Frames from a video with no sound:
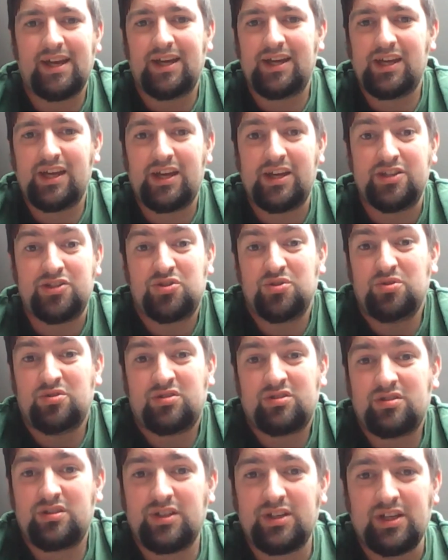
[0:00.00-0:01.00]
he should.
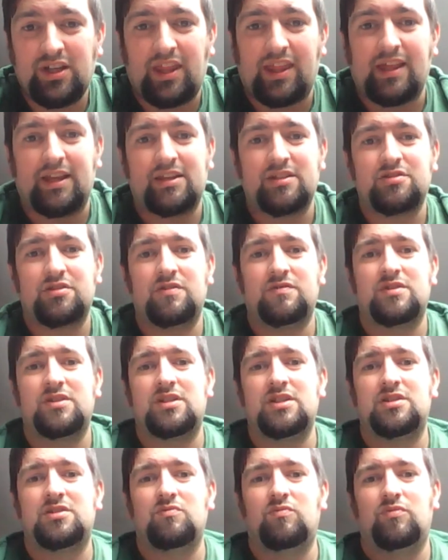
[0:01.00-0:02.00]
He deserves a
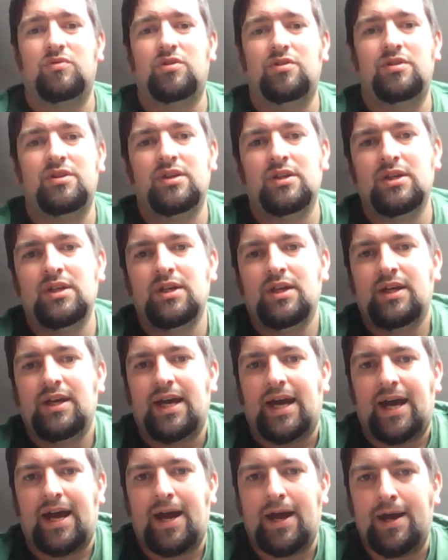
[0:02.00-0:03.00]
decent run.
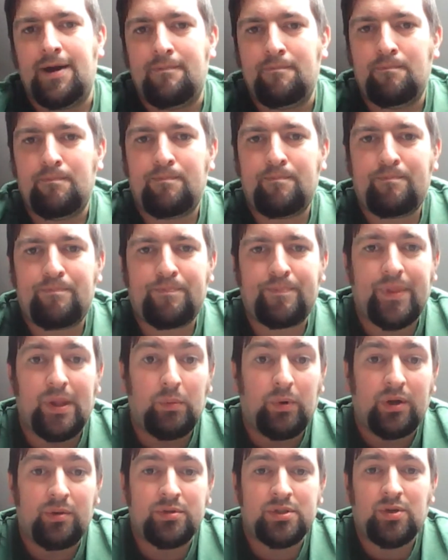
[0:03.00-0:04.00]

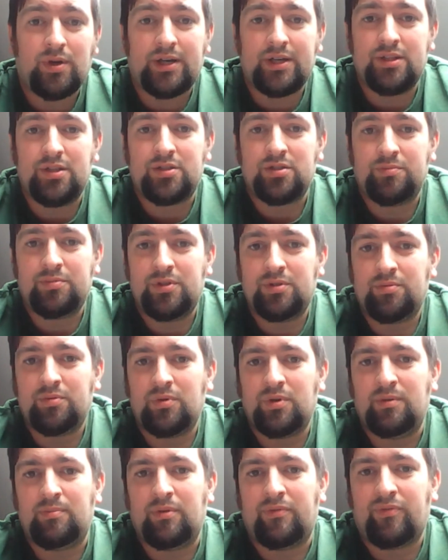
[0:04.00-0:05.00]
When he was around in the
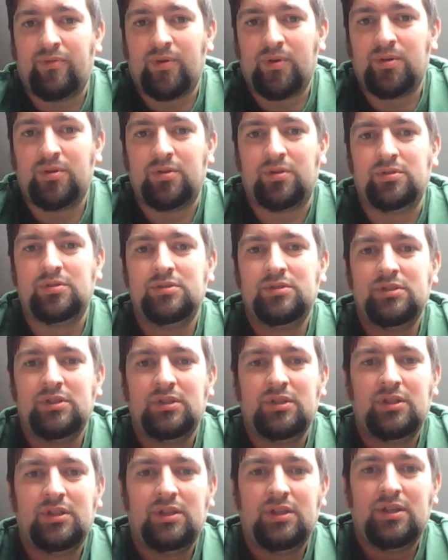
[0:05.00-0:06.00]
WWE before,
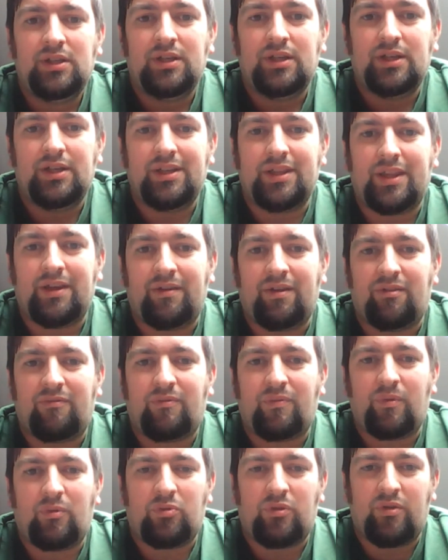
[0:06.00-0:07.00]
it
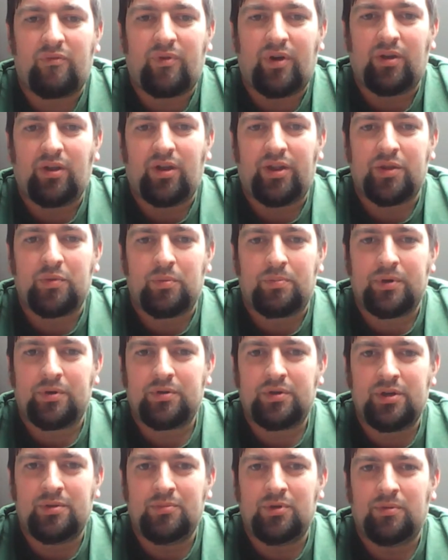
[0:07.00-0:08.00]
felt like they were
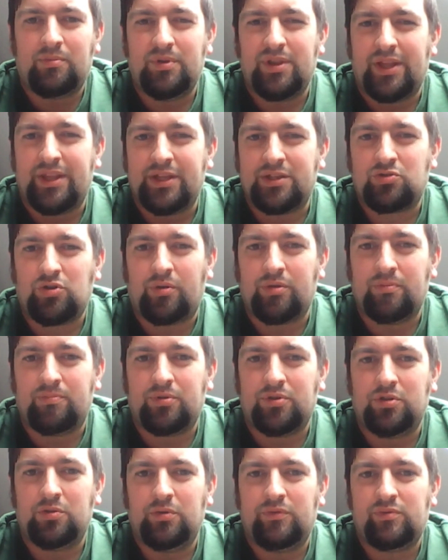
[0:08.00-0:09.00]
building him up, and then they dropped the
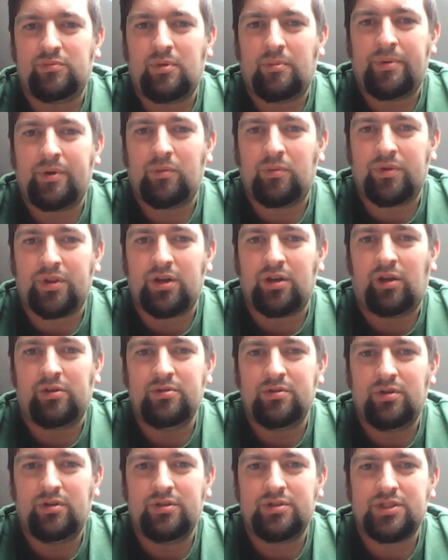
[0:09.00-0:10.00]
ball with him a bit with the
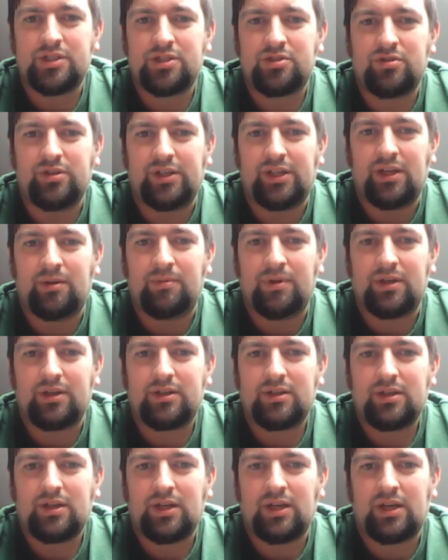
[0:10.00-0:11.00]
losing streak gimmick,
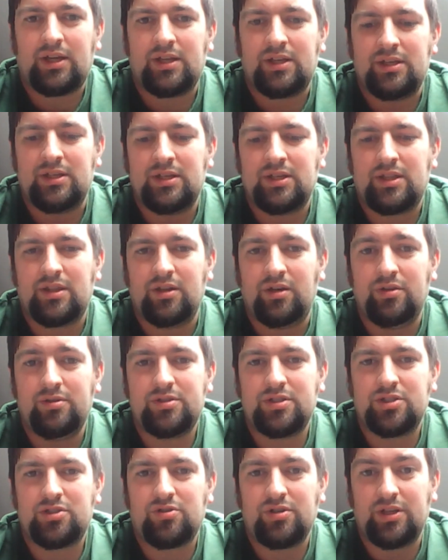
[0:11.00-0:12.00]
and the
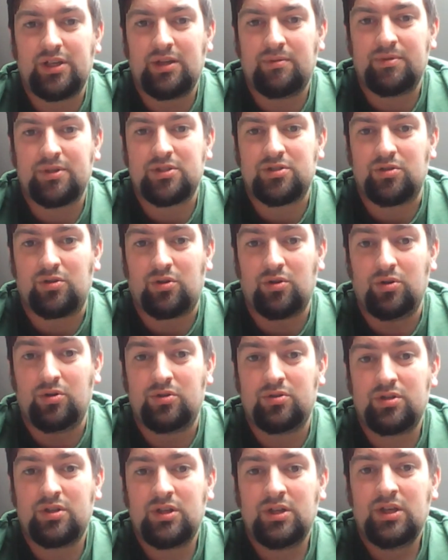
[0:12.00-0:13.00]
losing streak gimmicks are good
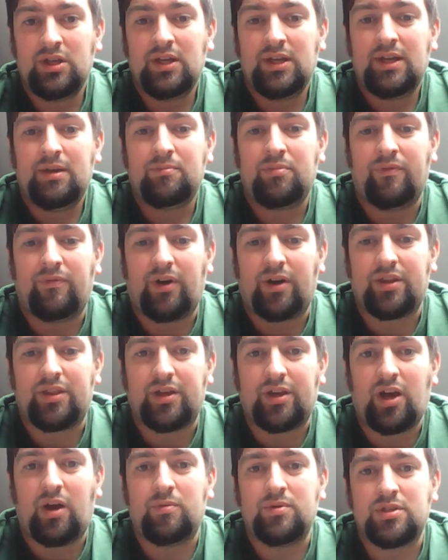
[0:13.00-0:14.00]
provided they're
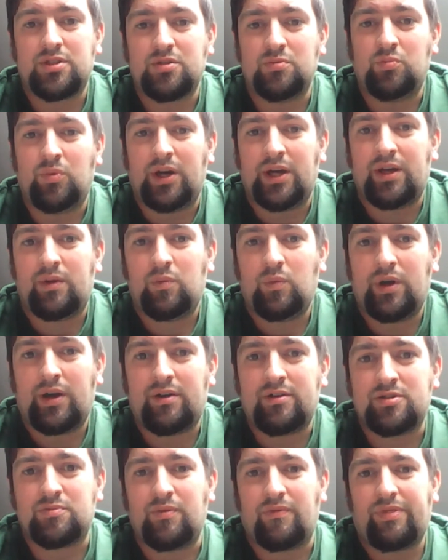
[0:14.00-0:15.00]
going somewhere,
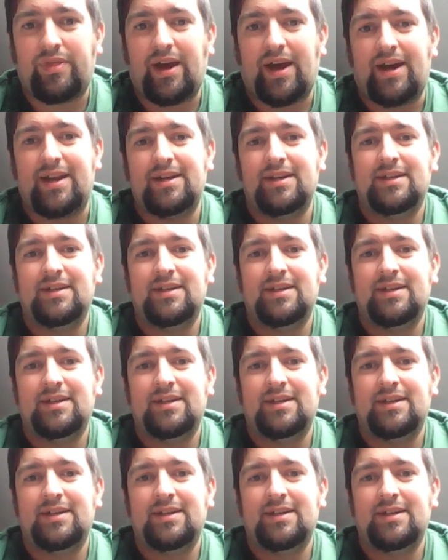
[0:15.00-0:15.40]
whereas with that